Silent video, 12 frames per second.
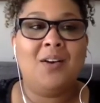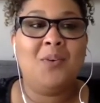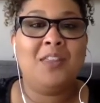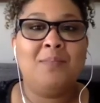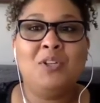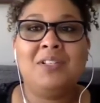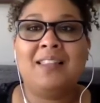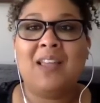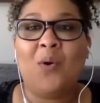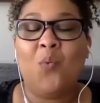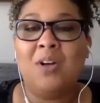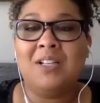with music
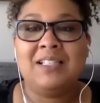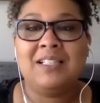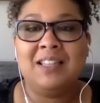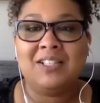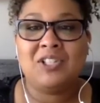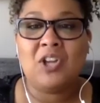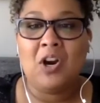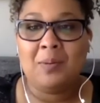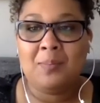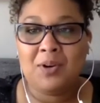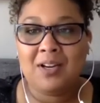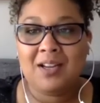that wasn't in the songbook,